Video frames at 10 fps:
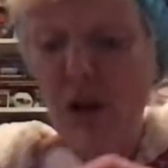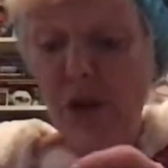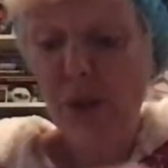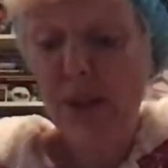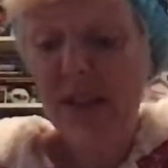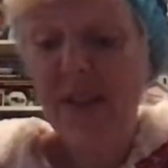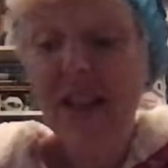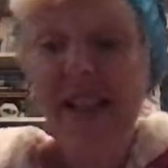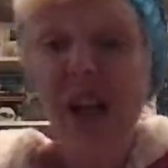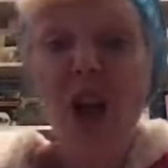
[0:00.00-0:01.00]
all sorts of
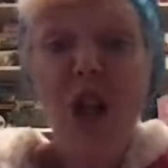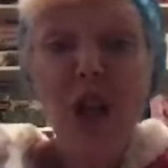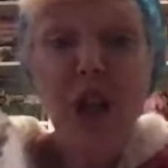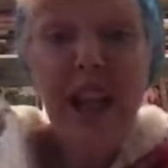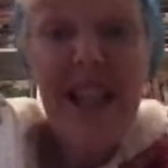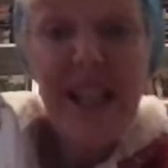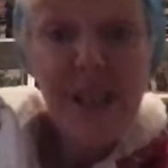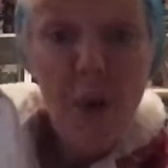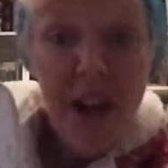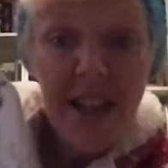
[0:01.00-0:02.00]
things. Look at this
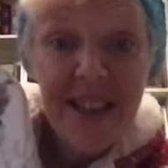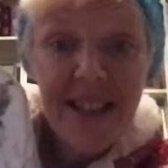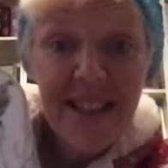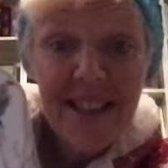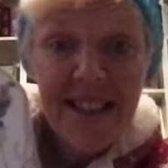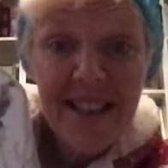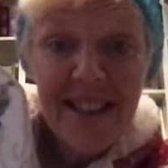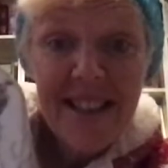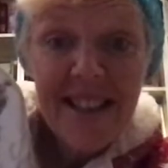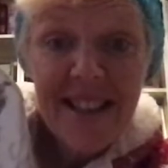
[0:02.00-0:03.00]
one.
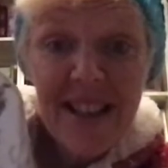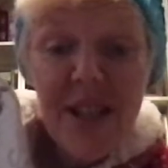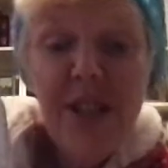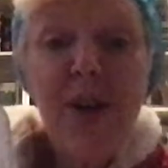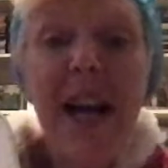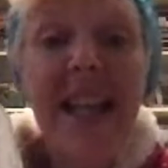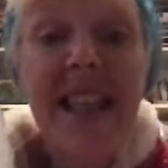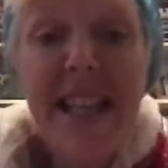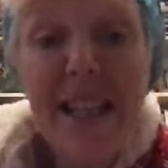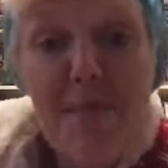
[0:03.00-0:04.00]
So I
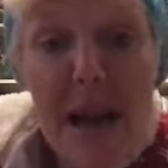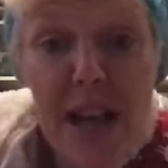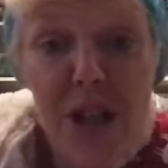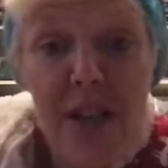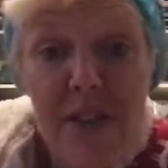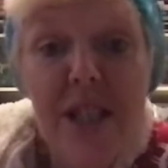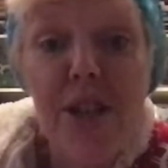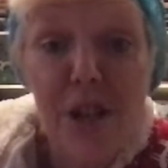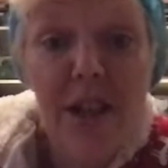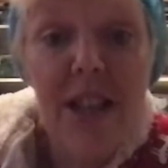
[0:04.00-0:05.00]
think the magic of a
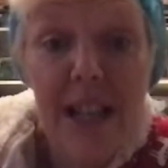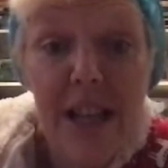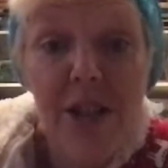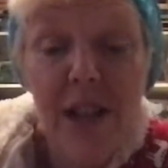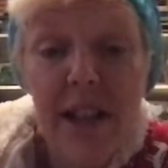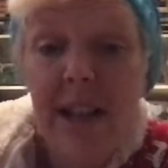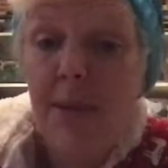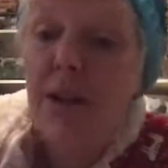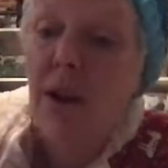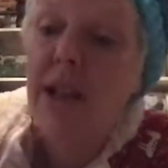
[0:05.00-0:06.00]
digital collection, and I'm
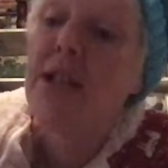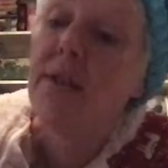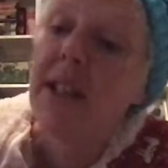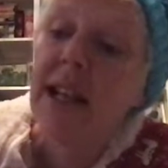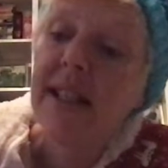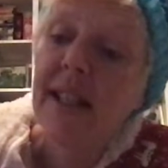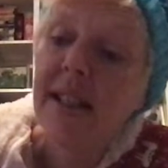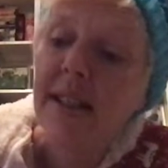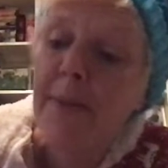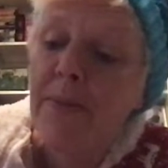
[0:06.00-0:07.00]
starting to realize
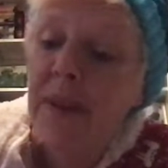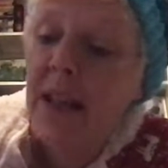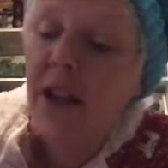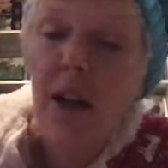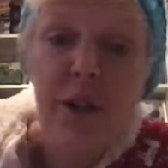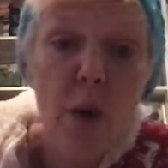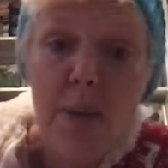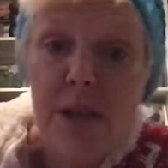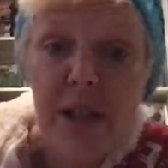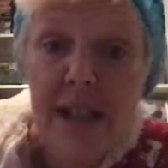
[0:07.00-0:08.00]
this, y'all know
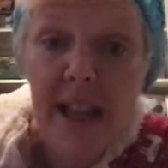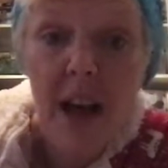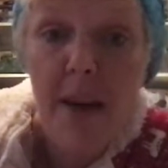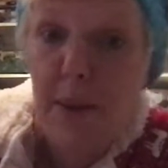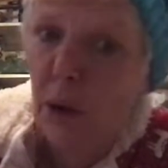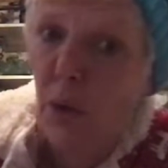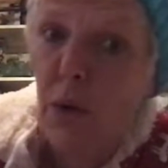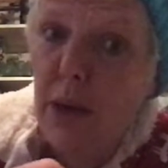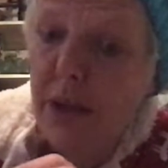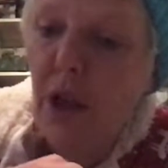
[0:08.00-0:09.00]
I'm just like, I'm like, well,
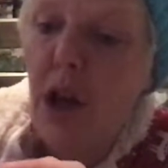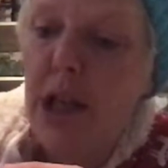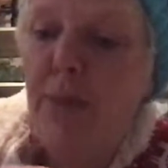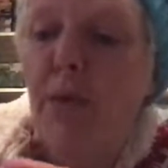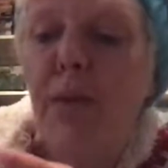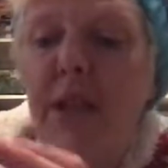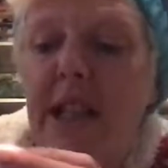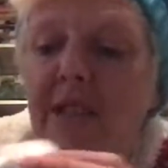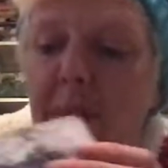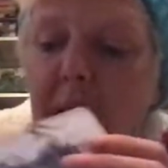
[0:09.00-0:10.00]
what's the cost per
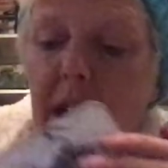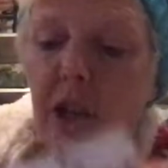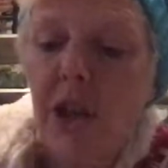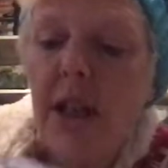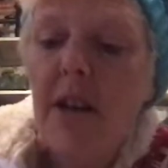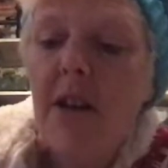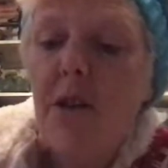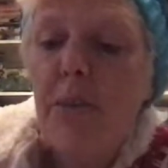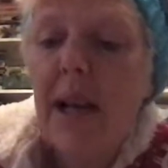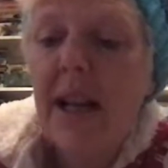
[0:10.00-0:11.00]
printing of page?
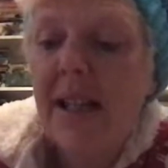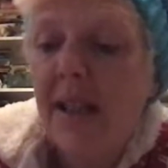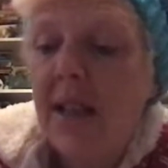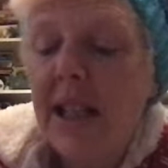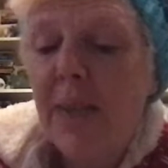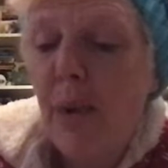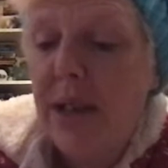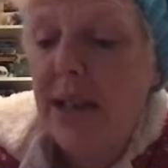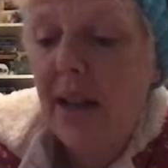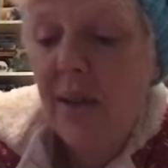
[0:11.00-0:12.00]
But as Lily's
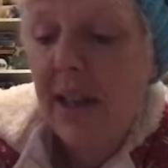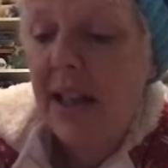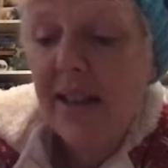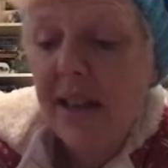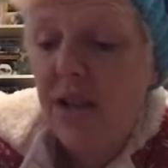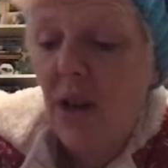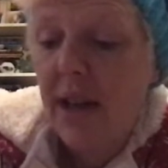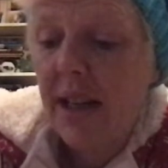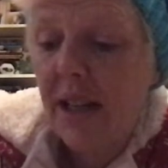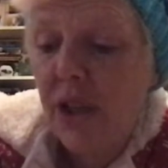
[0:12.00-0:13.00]
pointed out, and I think
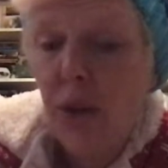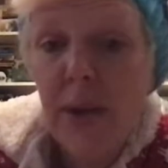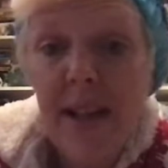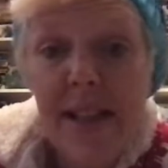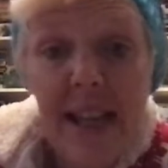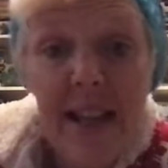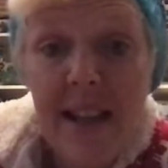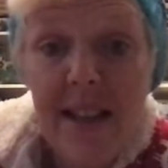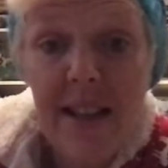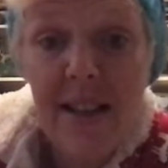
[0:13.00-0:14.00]
Donna has shown us, and I
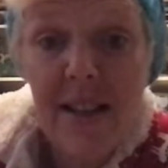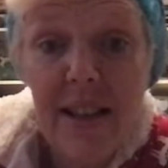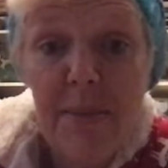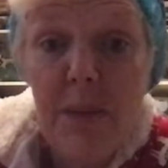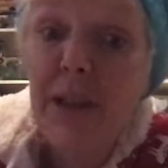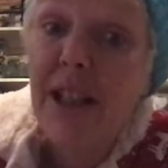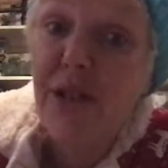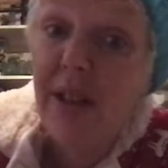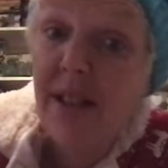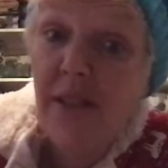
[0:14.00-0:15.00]
think like people like
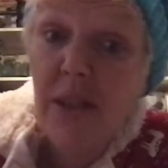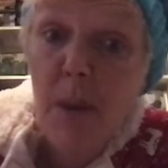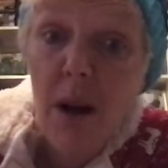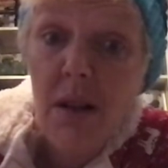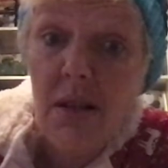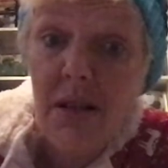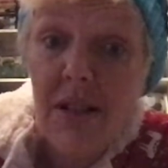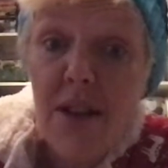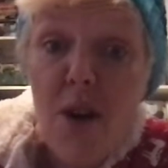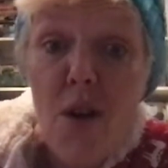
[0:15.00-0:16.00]
Trace of Sparkle
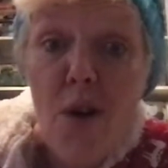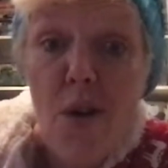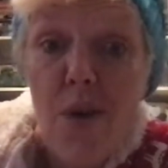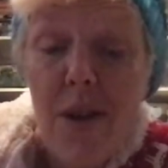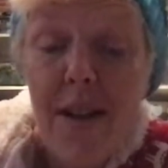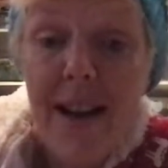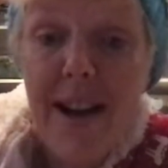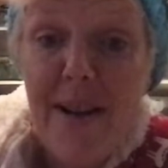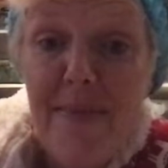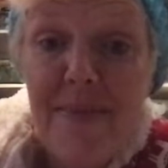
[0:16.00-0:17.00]
or
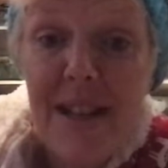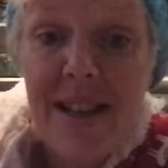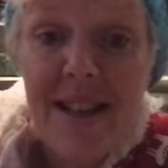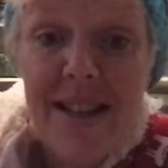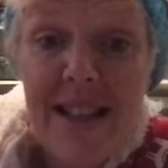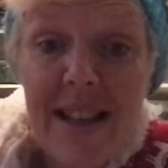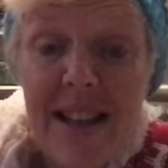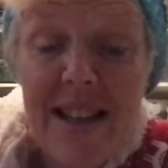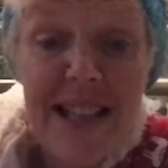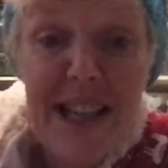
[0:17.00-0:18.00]
um, tea,
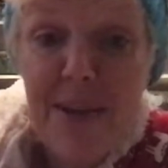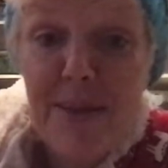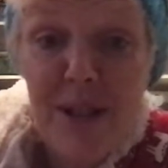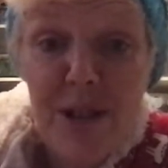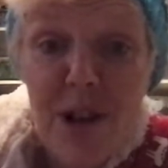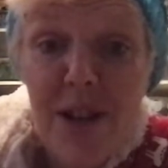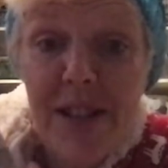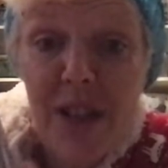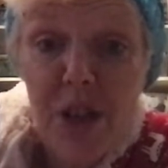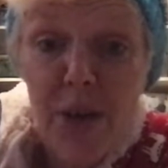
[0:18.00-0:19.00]
Teacups and Dolls
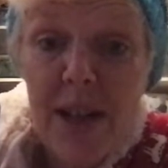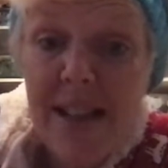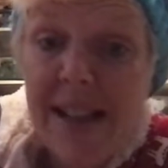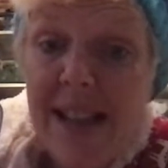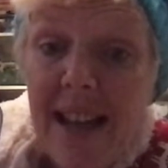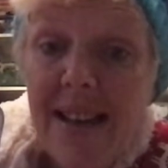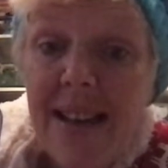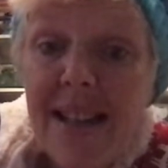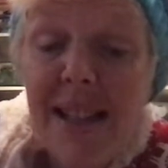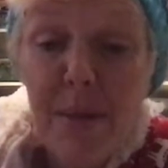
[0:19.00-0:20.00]
has shown us, is that
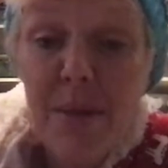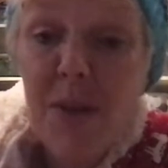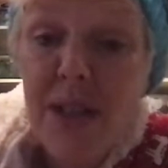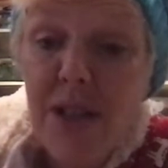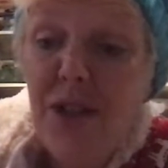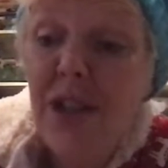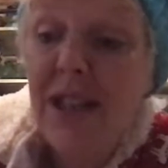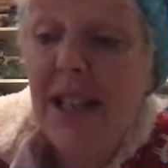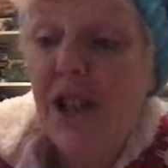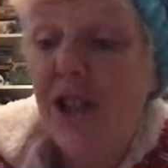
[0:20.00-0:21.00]
sometimes with the digital
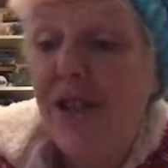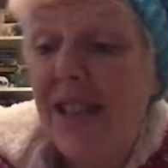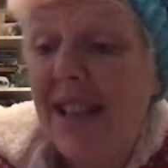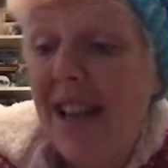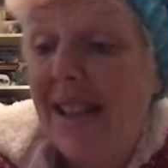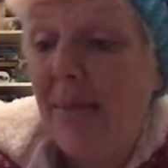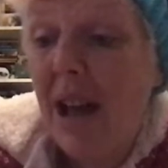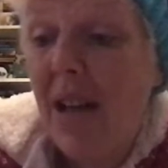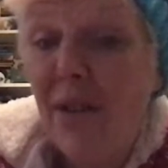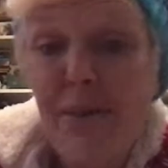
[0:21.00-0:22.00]
collection, you just get some
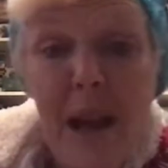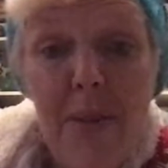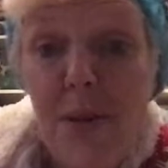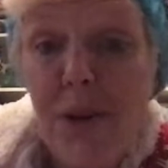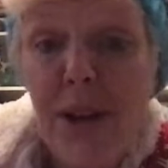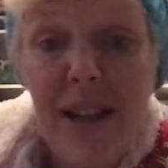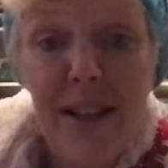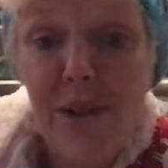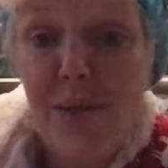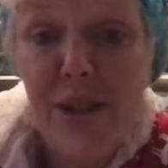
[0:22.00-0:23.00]
other paper and
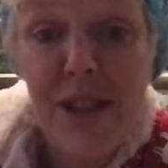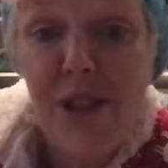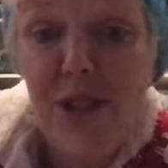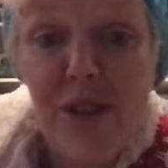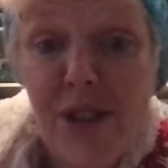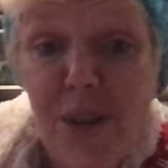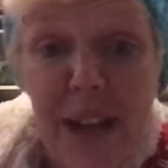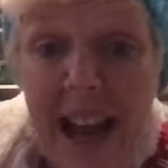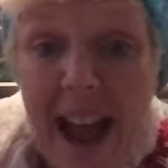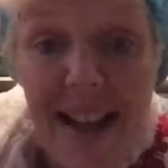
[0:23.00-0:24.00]
other prints that you just don't
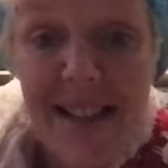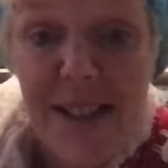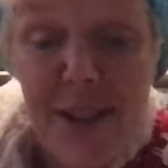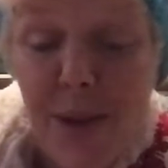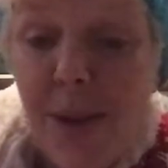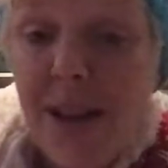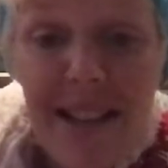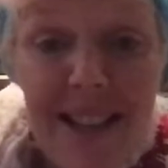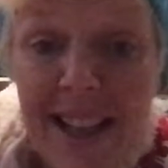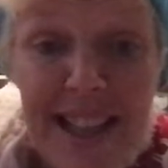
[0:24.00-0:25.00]
get access to.
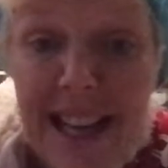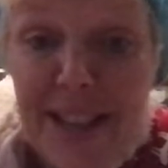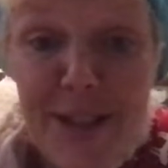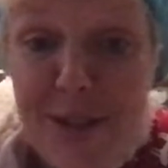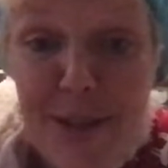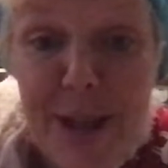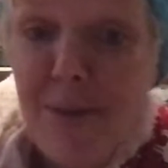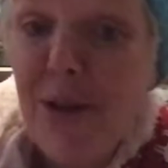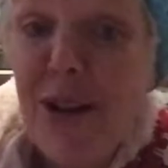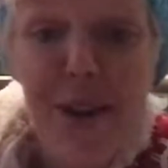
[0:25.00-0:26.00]
Not at any Tuesday
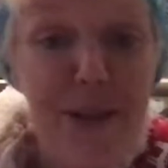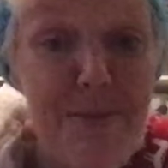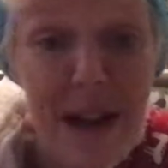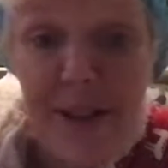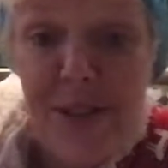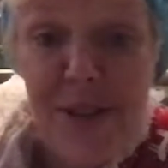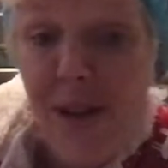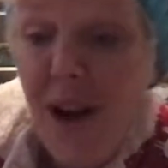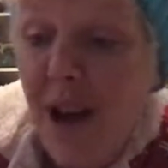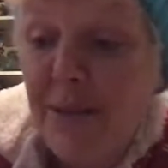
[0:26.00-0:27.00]
morning or Michael's
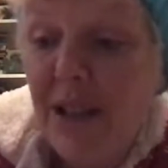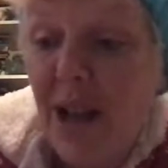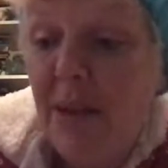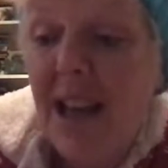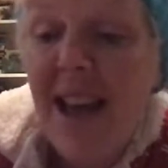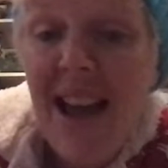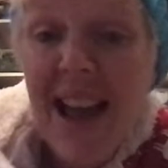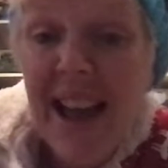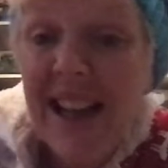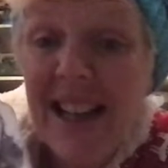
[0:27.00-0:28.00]
or Hobby Lobby.
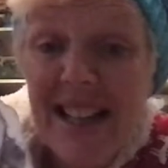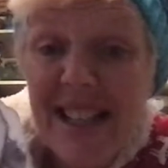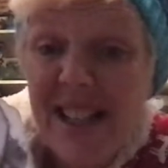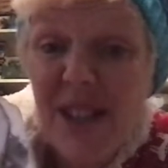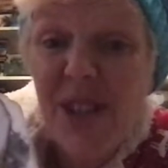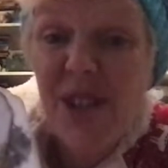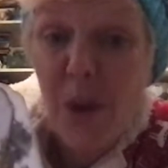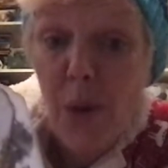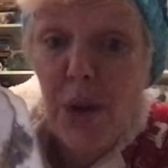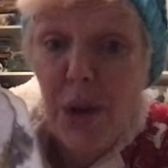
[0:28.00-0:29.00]
And guys, this is
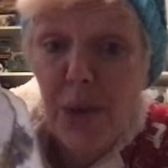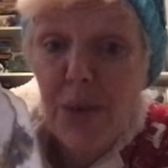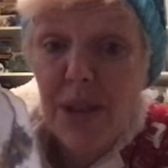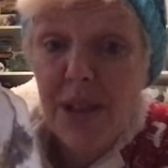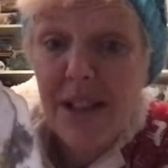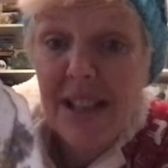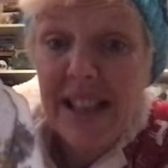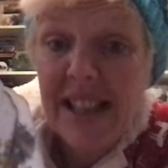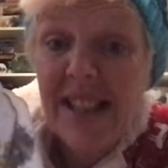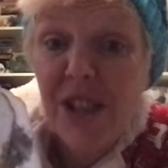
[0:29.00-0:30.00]
so cute. Like
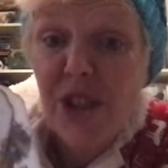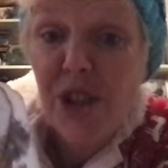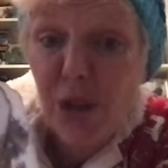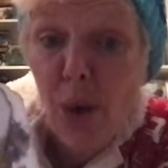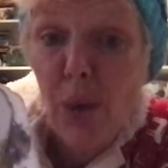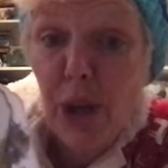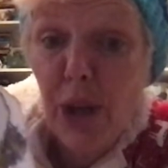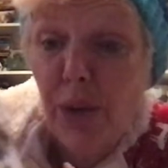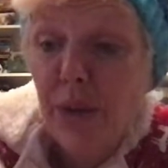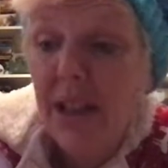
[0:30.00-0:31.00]
this is just so
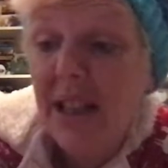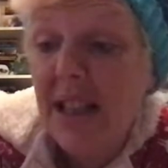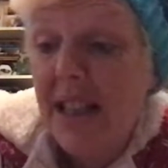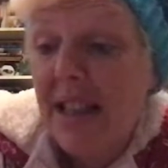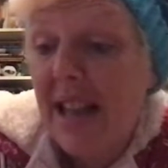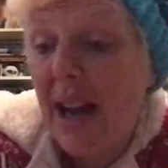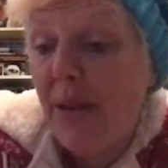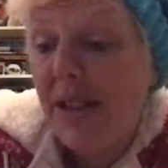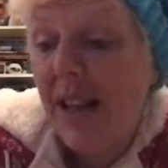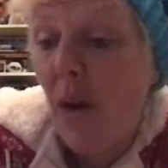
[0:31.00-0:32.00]
cute that I
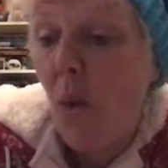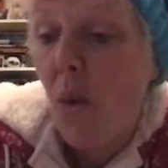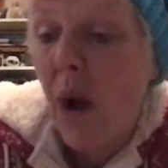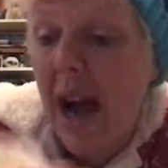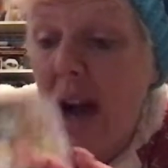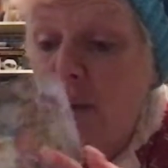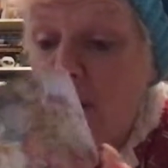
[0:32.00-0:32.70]
was like, wow,